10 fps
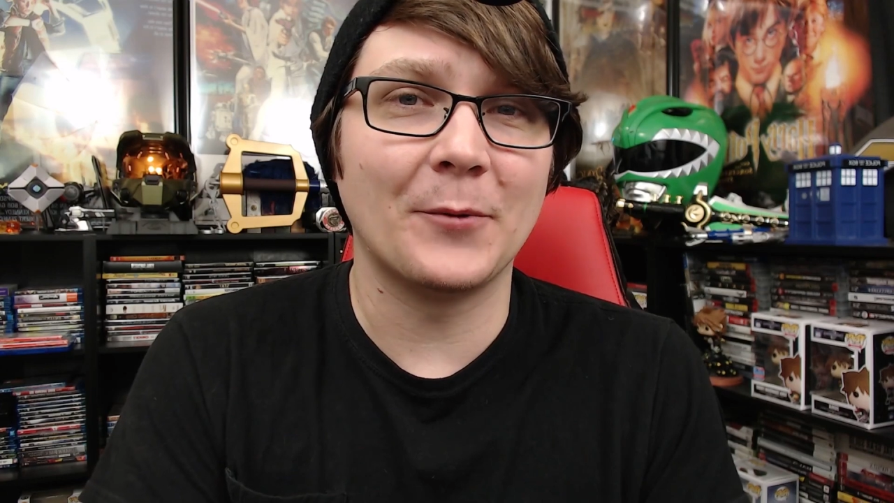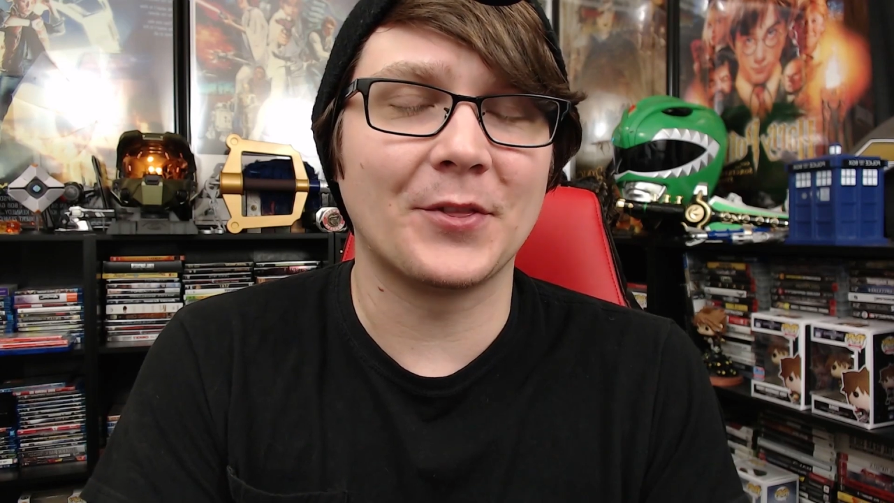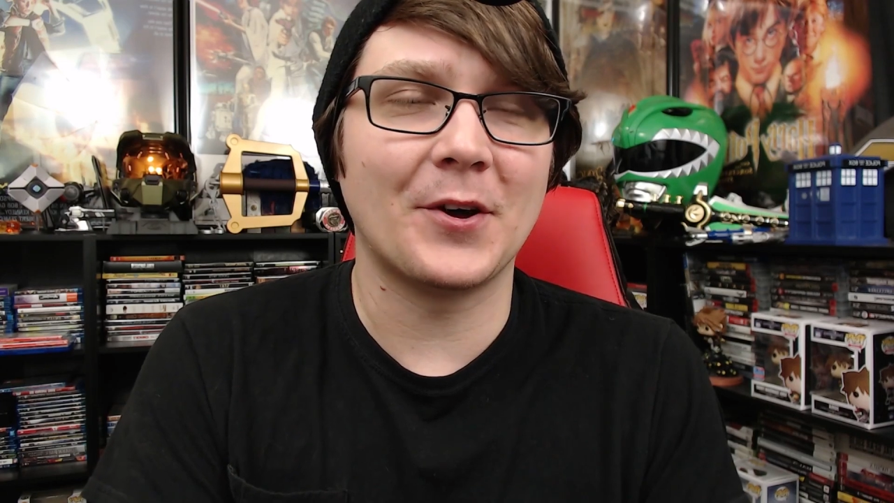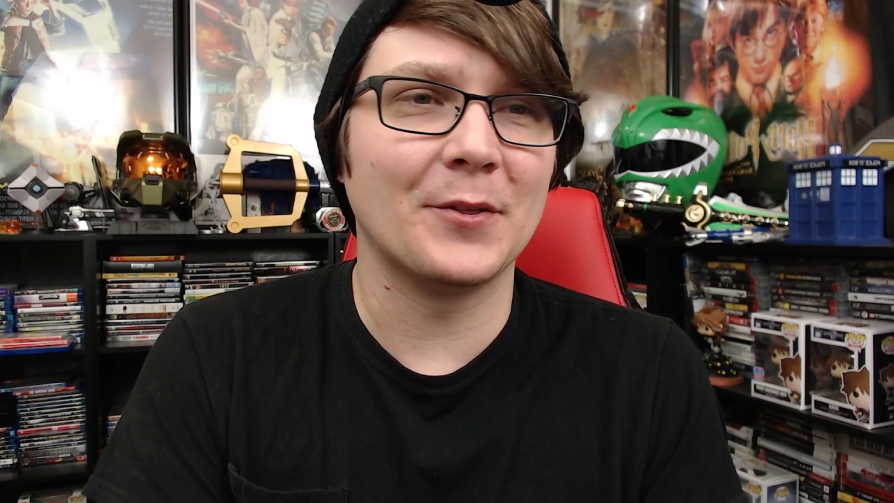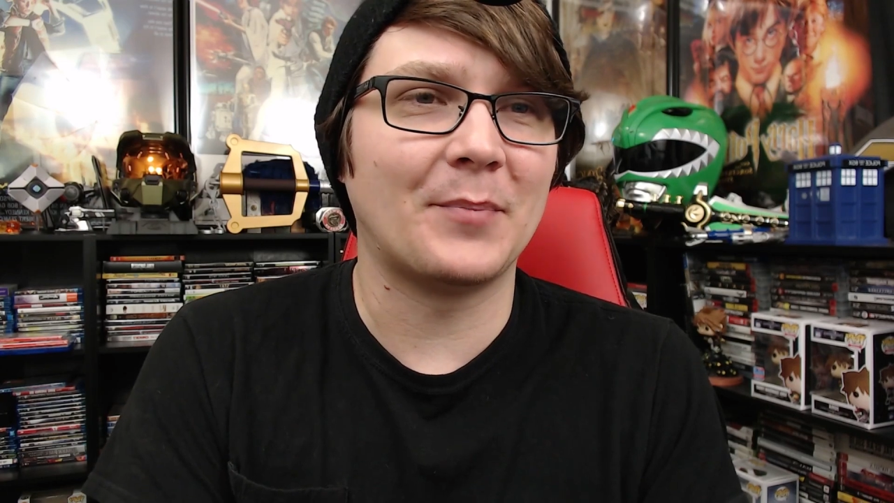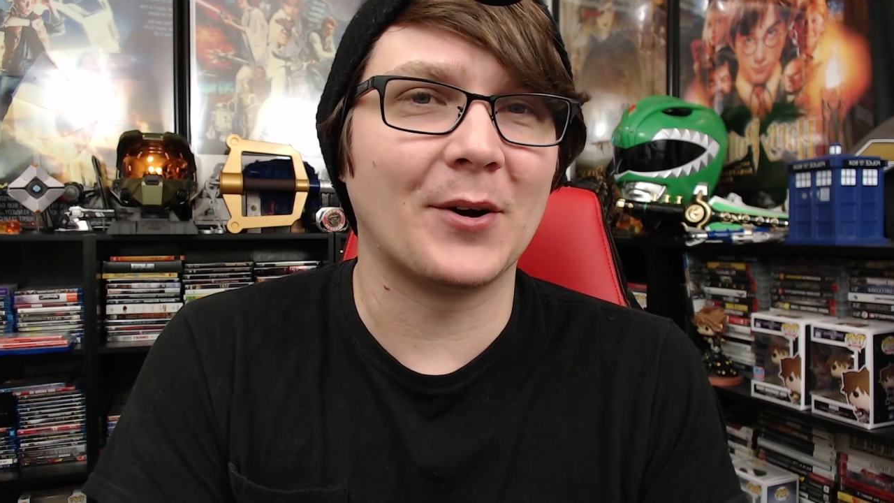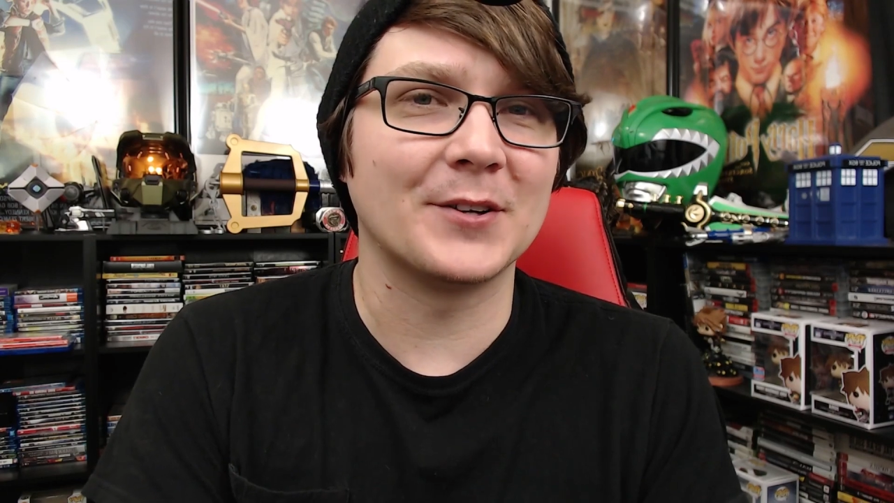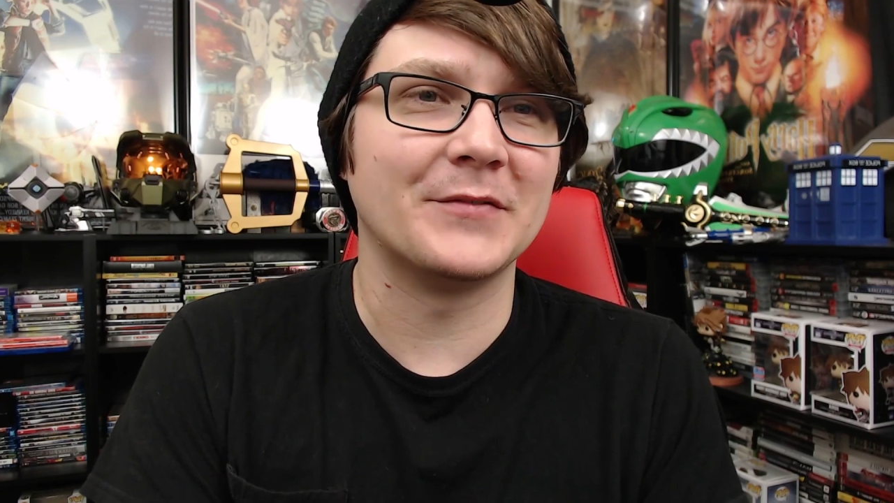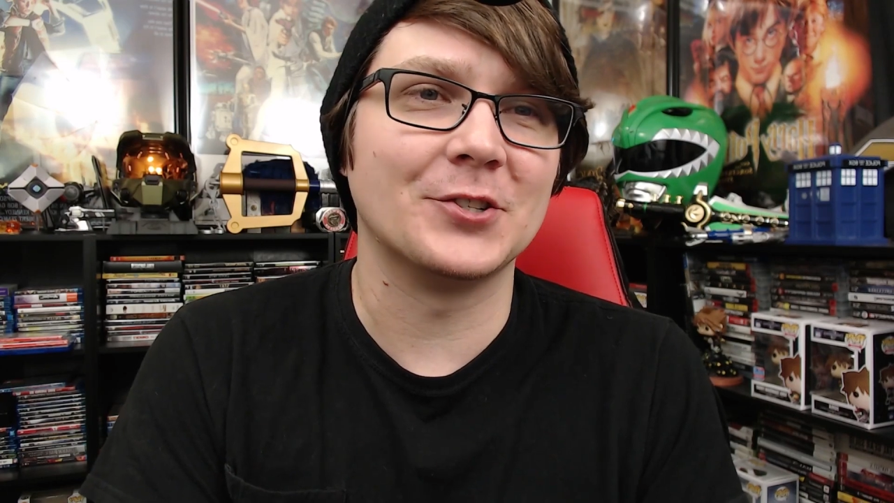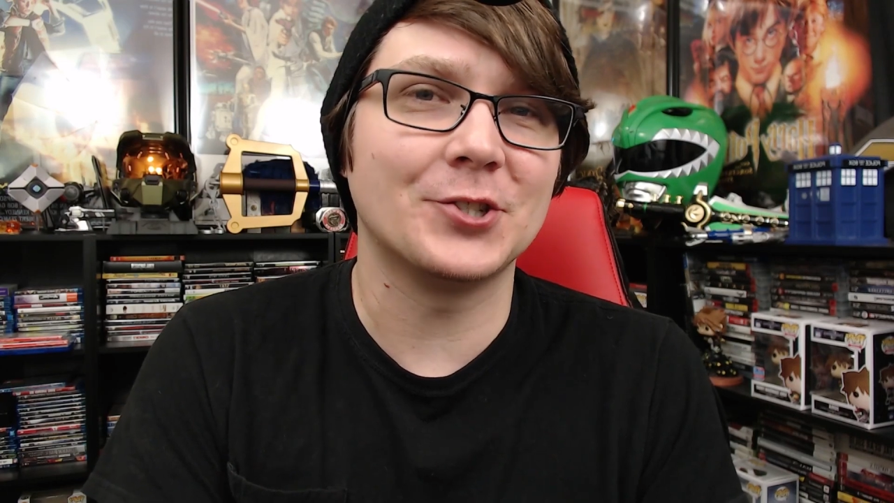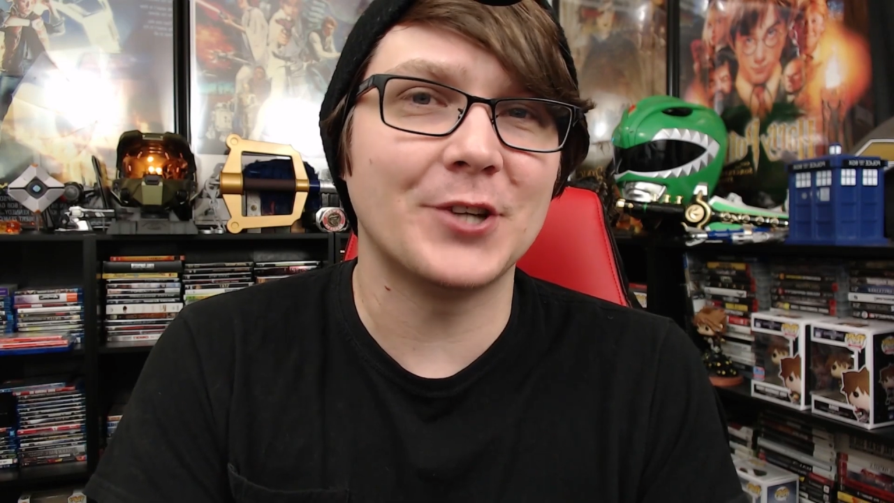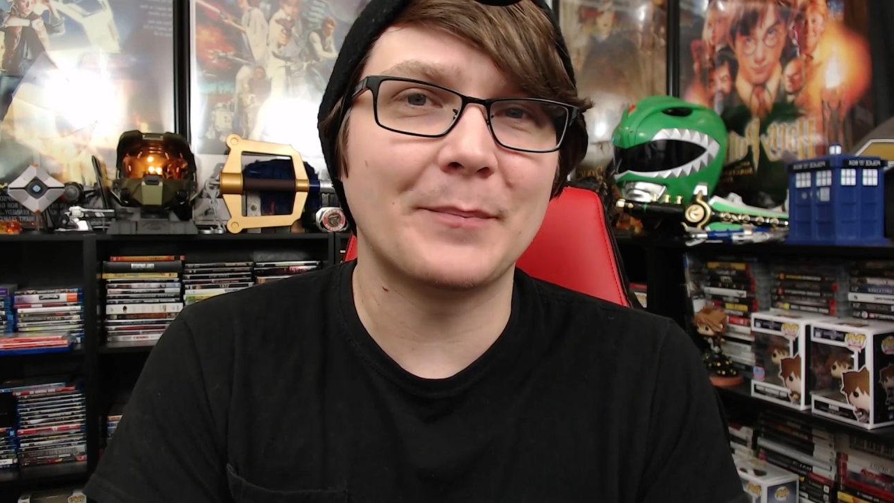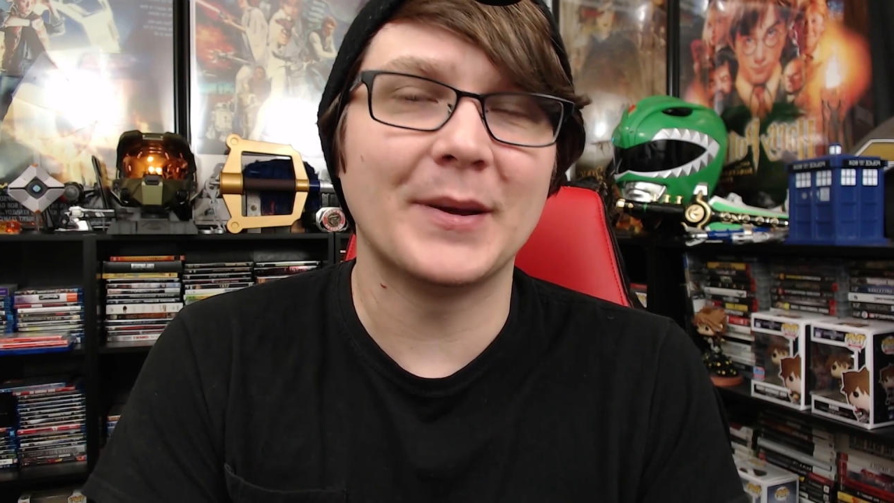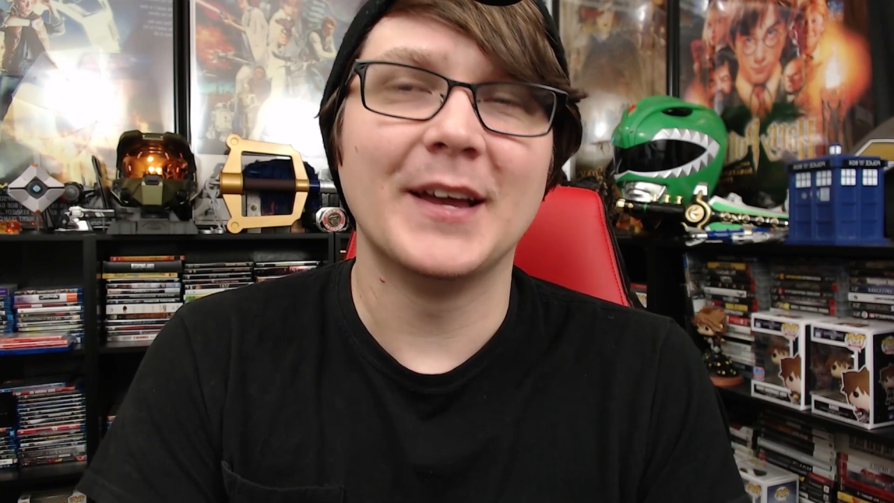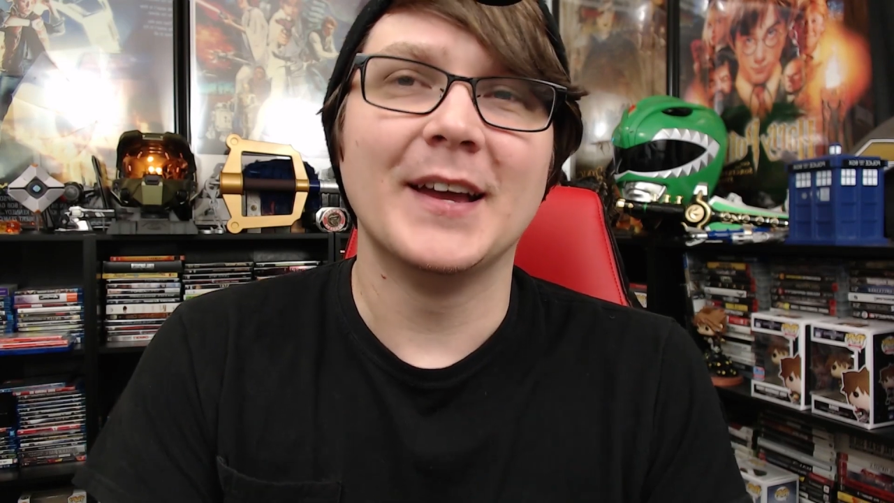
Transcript: with all the parts of his ship.